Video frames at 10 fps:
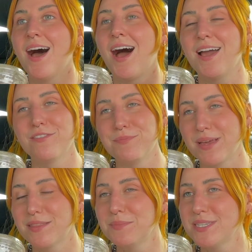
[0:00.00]
I have
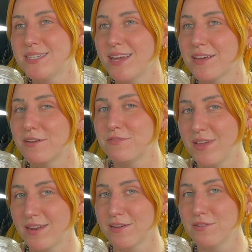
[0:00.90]
made the mistake of
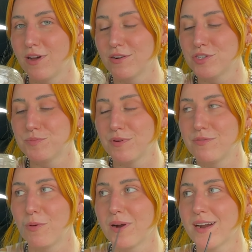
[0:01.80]
getting a large
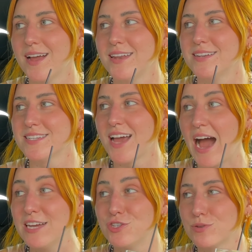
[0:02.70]
before and
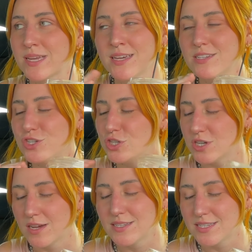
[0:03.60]
I drink it
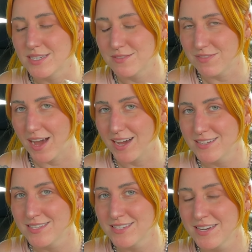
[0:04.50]
just as
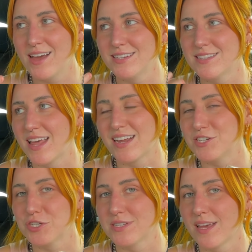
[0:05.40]
fast and then I
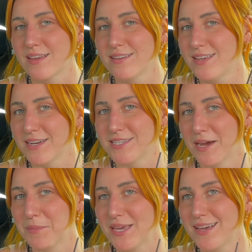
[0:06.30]
just like get a
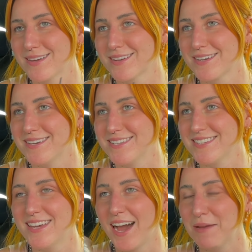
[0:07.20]
tummy ache because
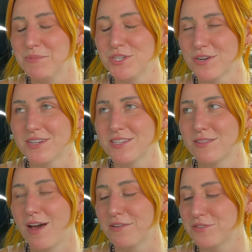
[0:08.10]
I'm sure it's a
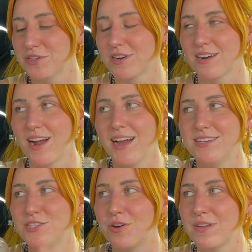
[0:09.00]
lot of sugar. I
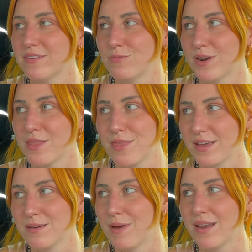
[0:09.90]
don't even want to think
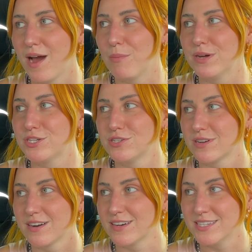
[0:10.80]
about how much
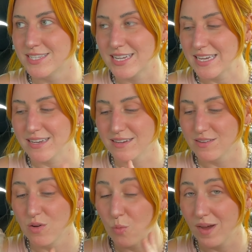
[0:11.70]
sugar is in
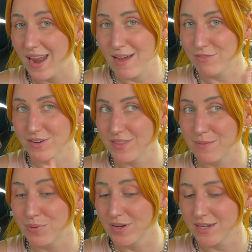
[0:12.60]
whatever they
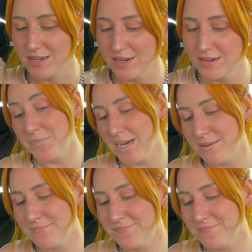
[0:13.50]
put in here, but